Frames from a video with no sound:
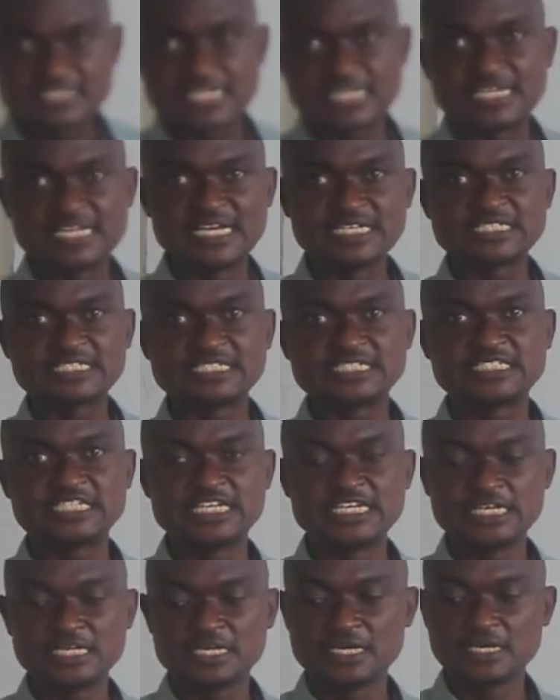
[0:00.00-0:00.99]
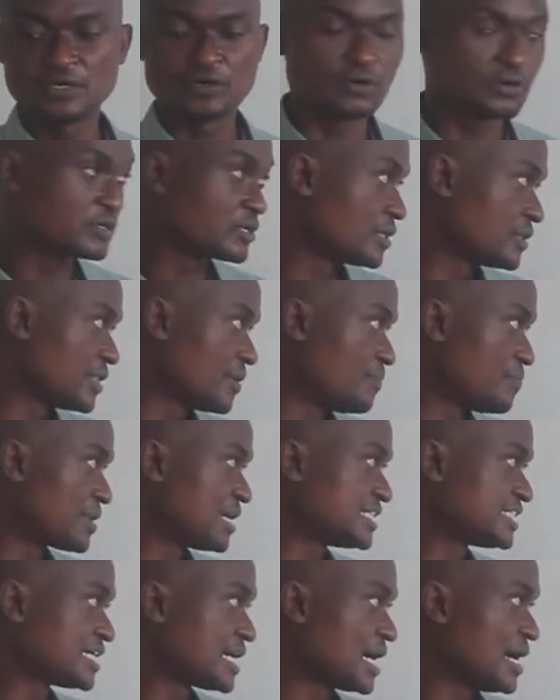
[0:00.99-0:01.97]
the density of the
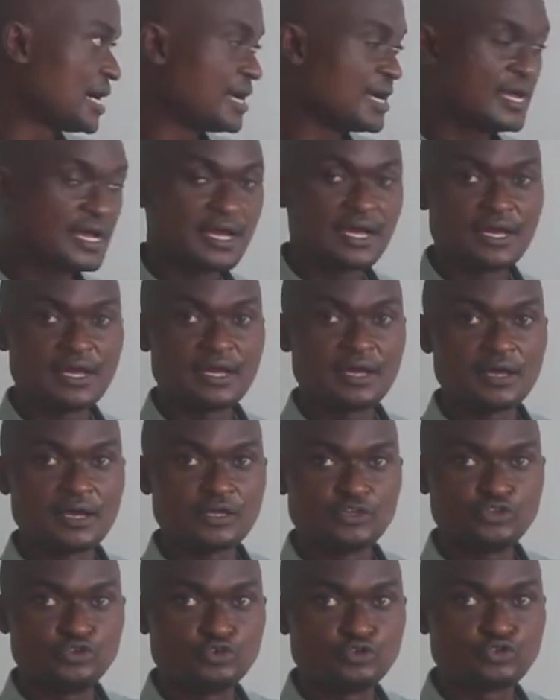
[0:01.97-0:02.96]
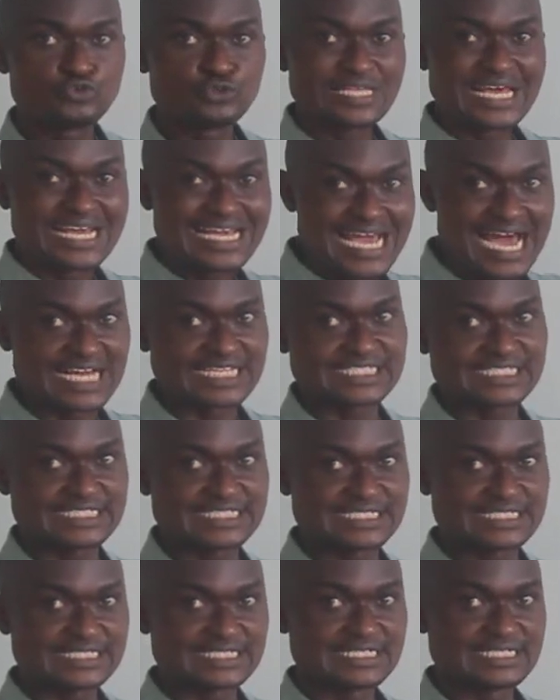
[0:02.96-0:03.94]
pressure due to the
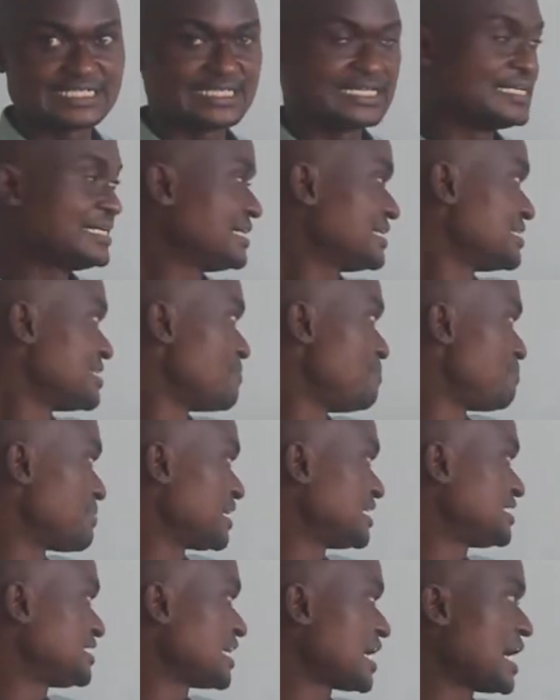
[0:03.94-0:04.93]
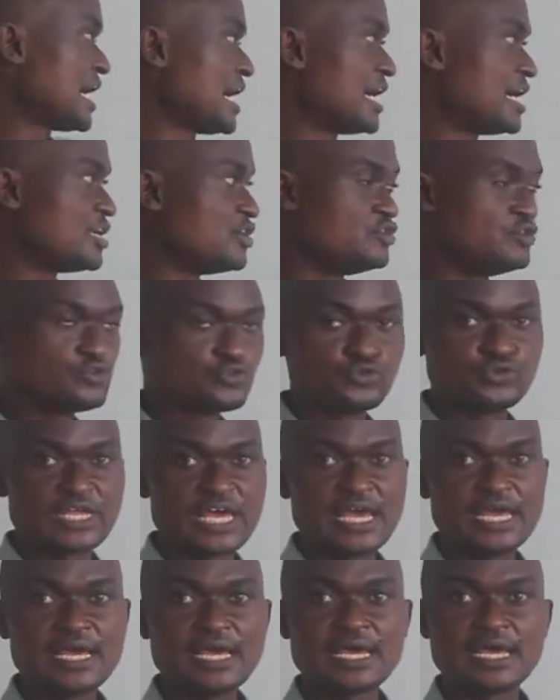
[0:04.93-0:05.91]
gas. The pressure due to
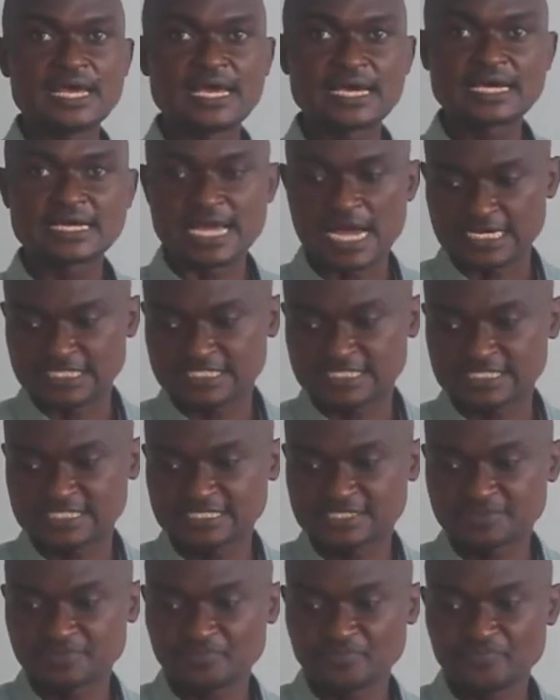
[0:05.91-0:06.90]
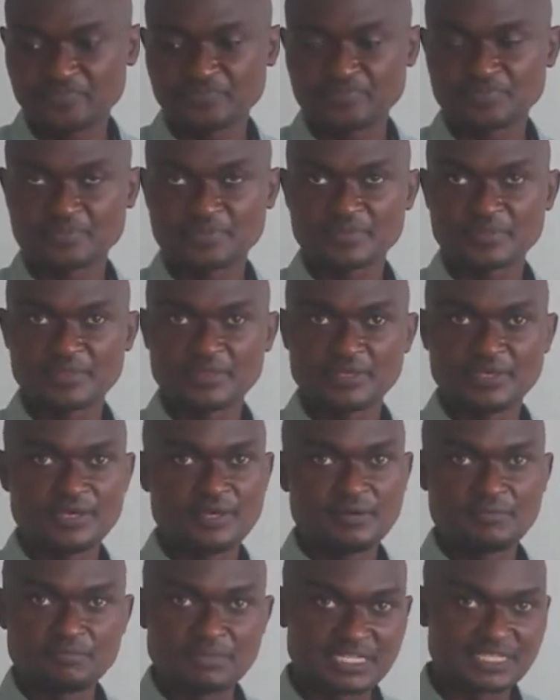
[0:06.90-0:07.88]
the gas.
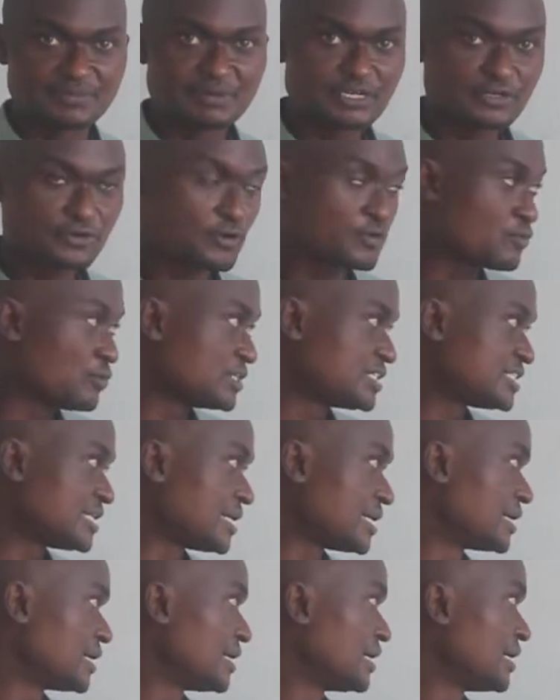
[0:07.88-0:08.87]
Mathematical question.